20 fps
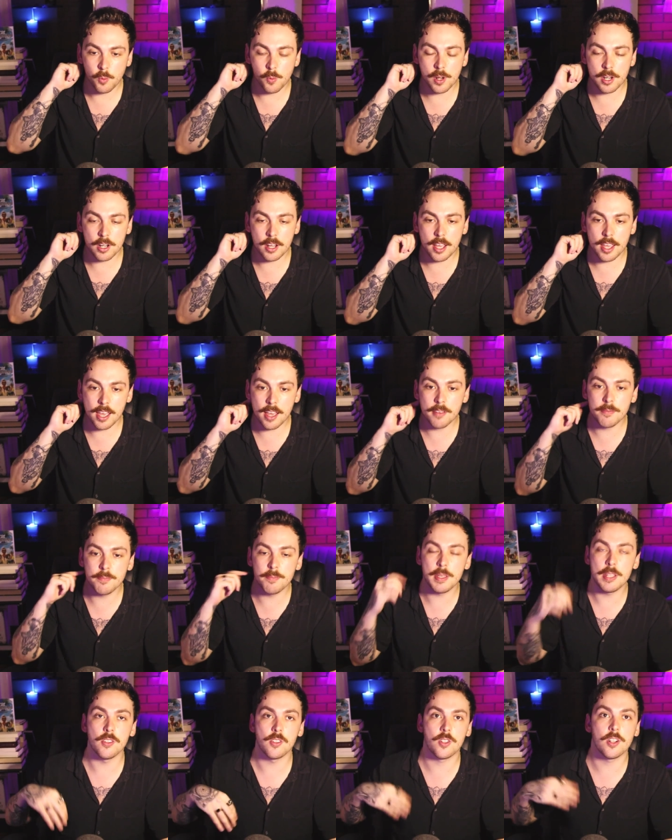when I have
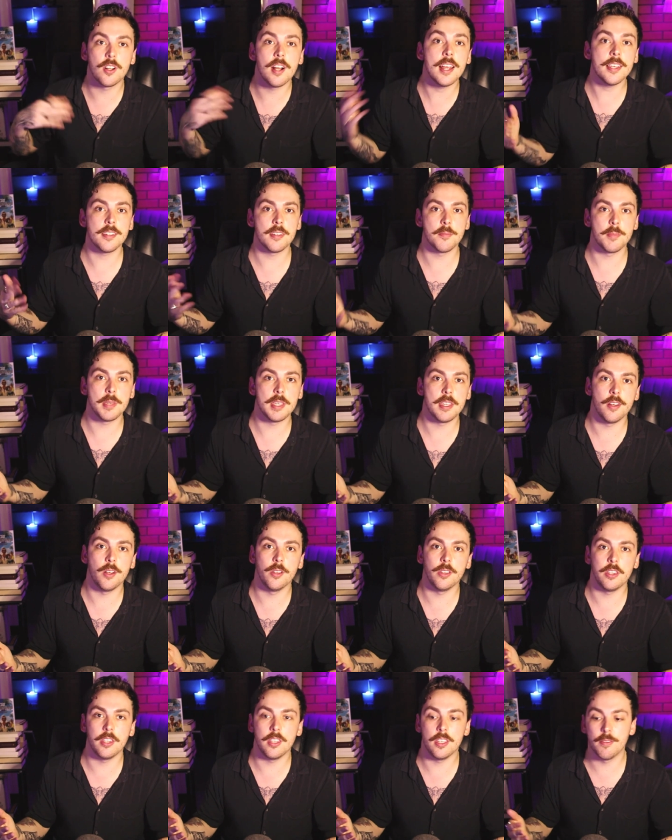been trying to be
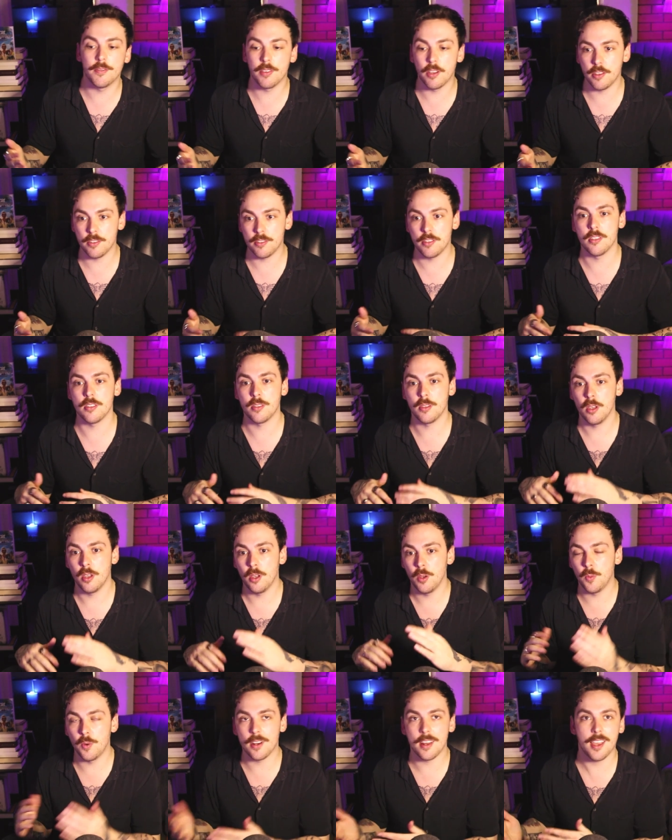healthy versus
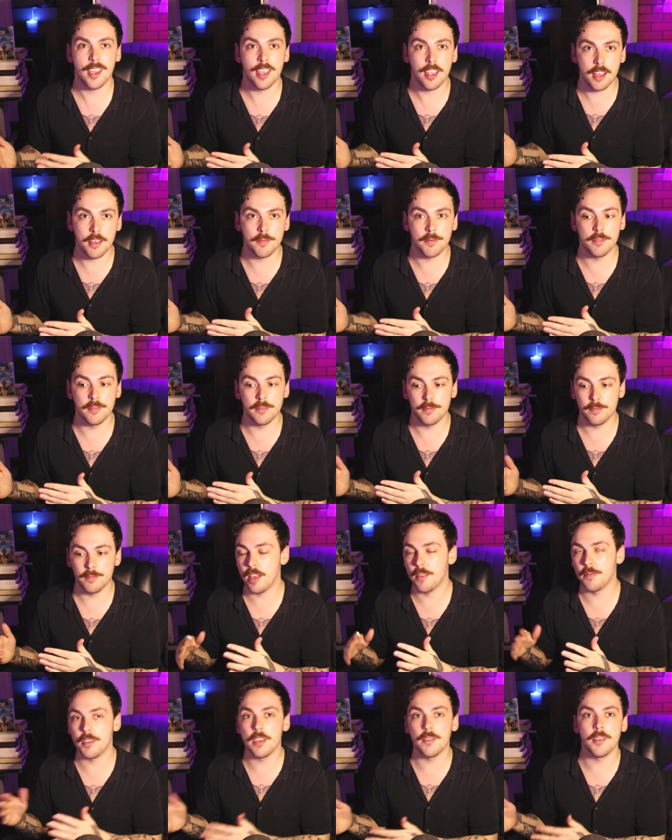when I have
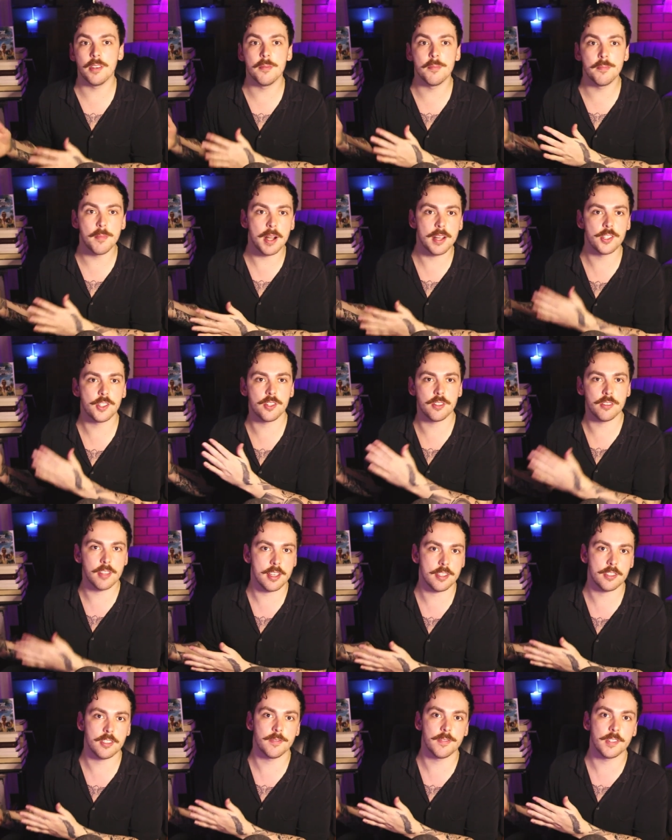given much
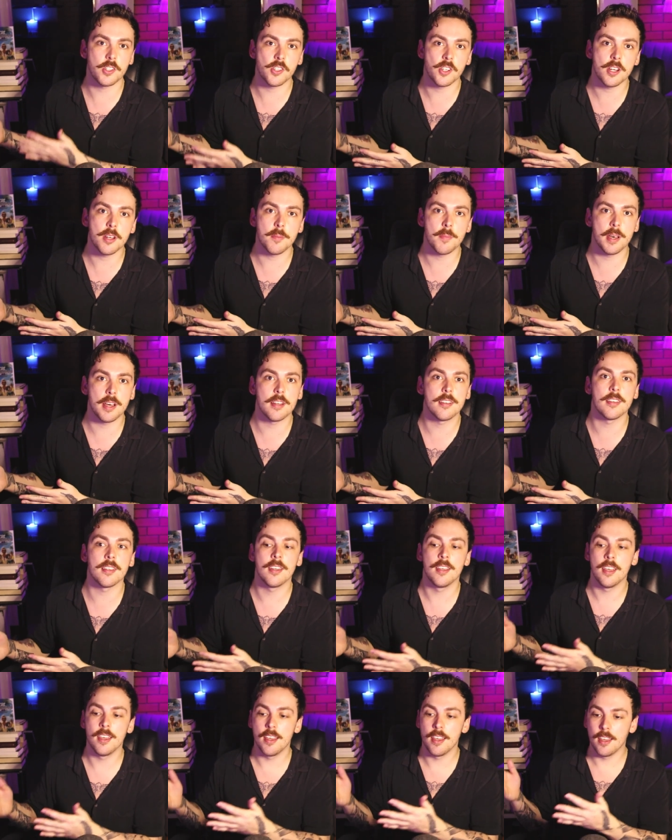less of a shit about it
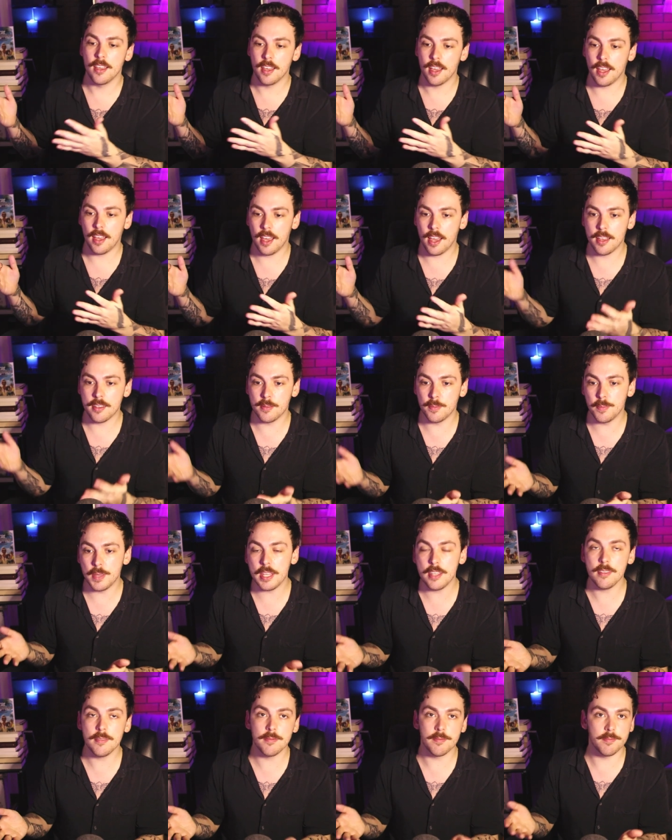has
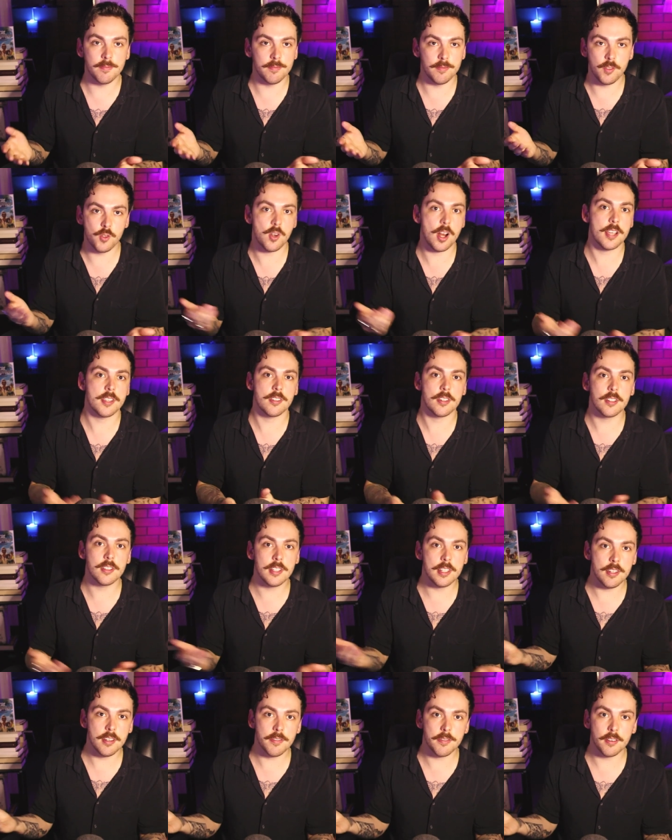been
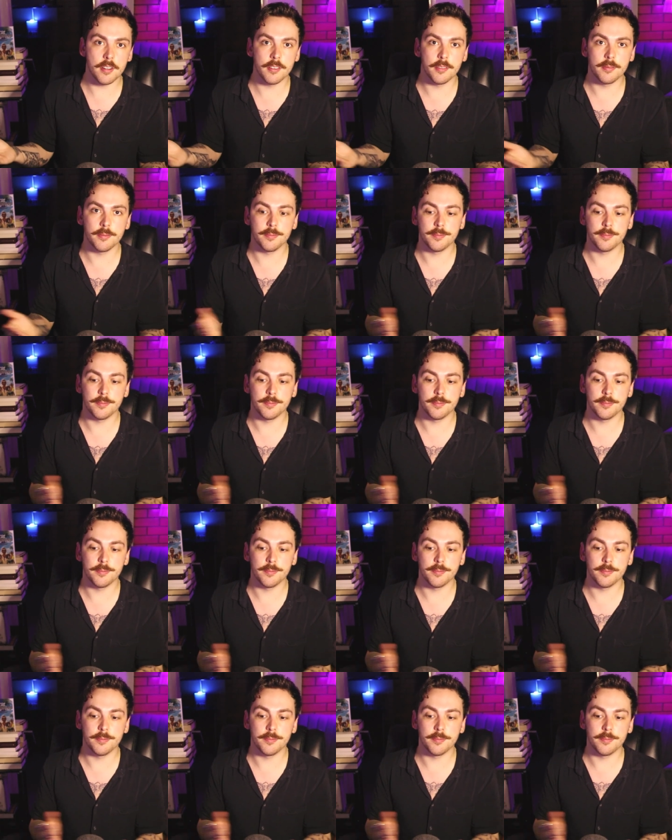drastically different.